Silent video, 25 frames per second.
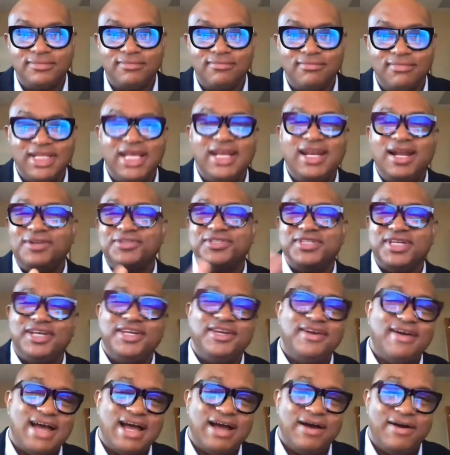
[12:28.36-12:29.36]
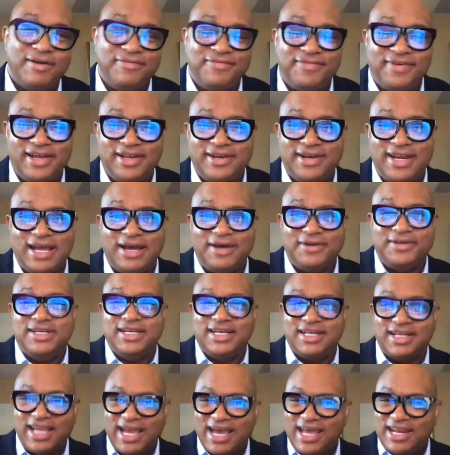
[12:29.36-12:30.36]
And I'll tell you how I found out.
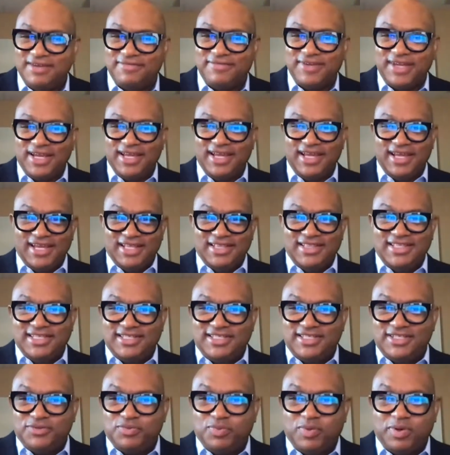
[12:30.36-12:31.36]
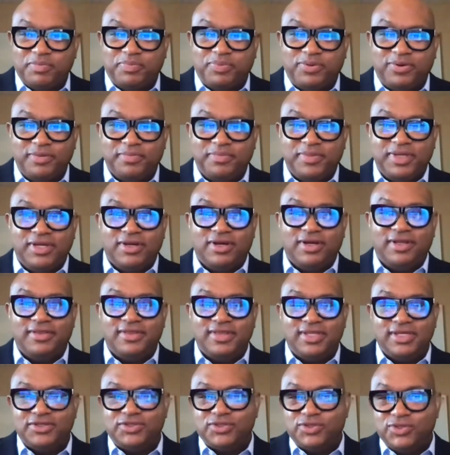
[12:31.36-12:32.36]
And kind of, this is what put me
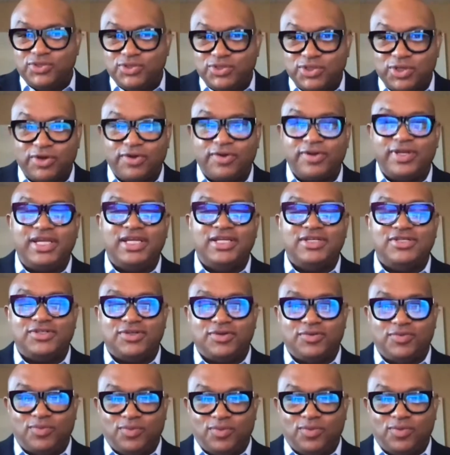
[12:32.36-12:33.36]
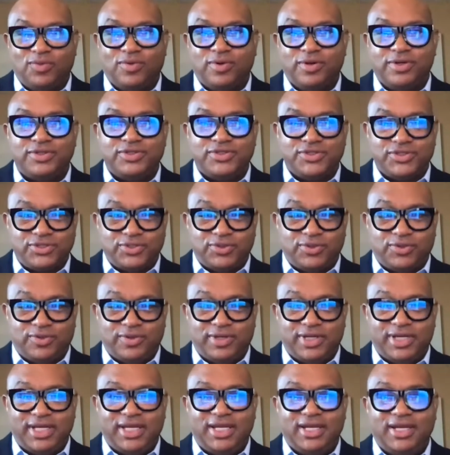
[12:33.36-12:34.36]
on this journey toward
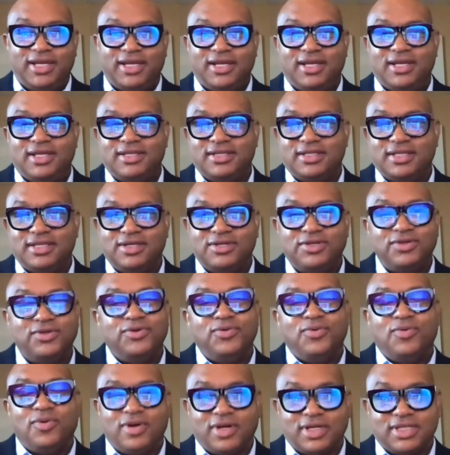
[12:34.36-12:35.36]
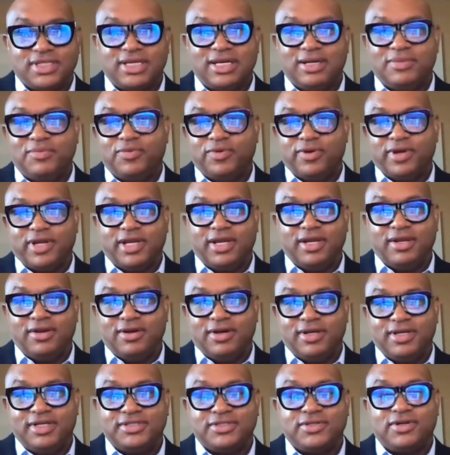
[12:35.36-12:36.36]
joy. The new work that I'm working
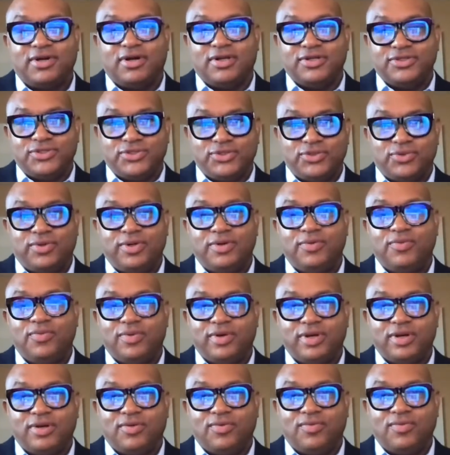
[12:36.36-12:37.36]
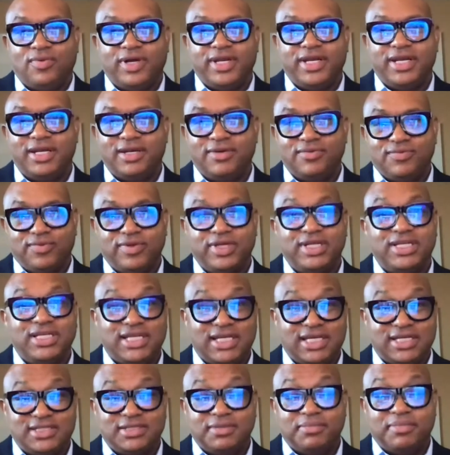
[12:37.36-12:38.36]
on is called Joy 101, and it
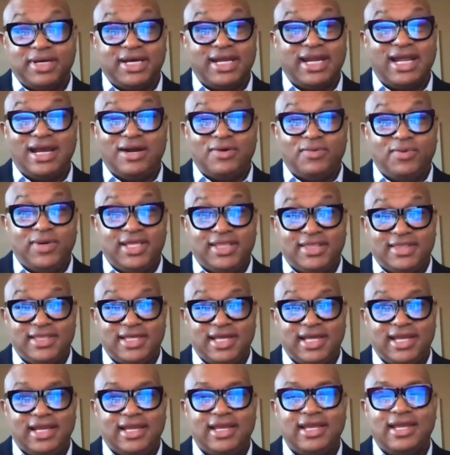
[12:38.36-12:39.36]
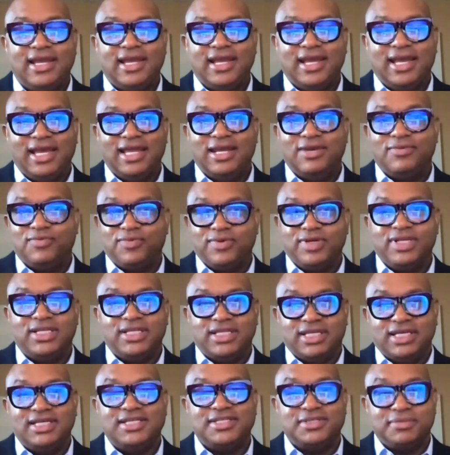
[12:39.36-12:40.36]
really is about how we think, and it
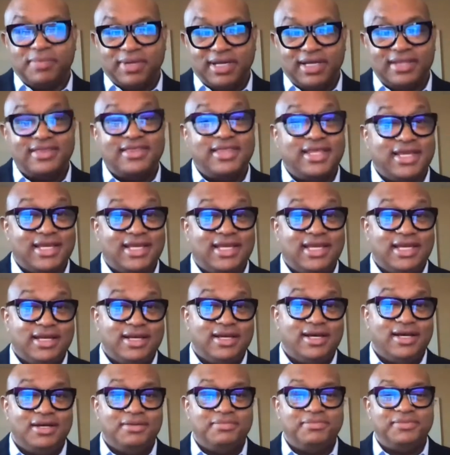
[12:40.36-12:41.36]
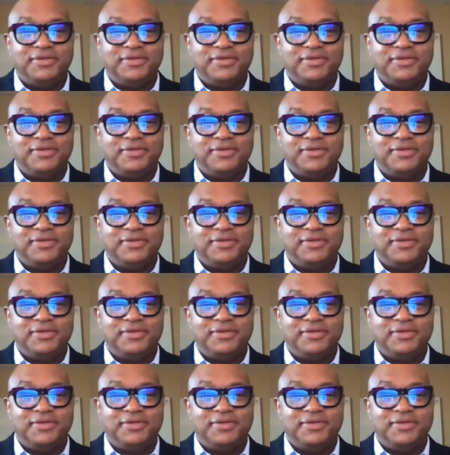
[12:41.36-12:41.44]
really is about thinking up.